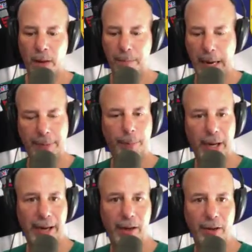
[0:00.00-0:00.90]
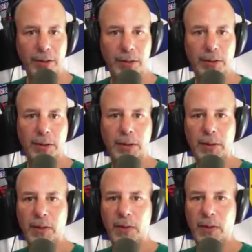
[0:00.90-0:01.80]
Be prepared.
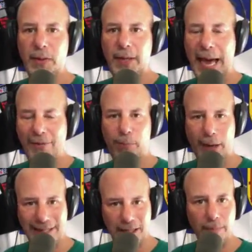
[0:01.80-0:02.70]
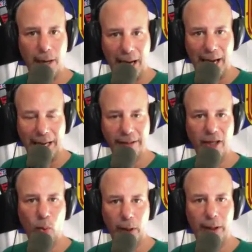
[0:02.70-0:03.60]
Have a price in mind that
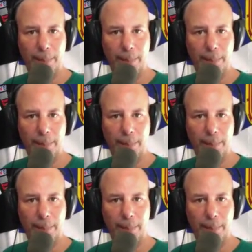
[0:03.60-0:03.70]
you're willing to